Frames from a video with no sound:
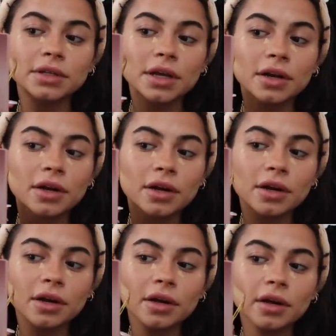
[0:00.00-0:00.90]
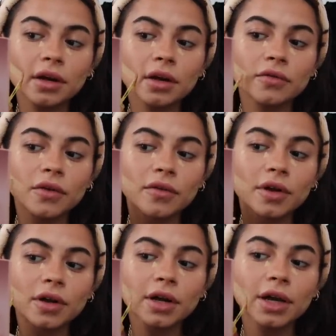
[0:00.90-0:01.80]
dinner, a few of
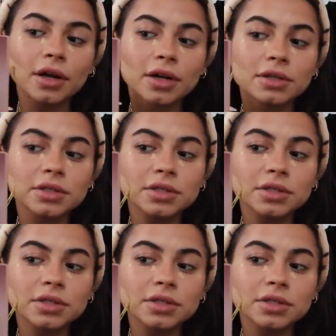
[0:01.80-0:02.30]
their creators.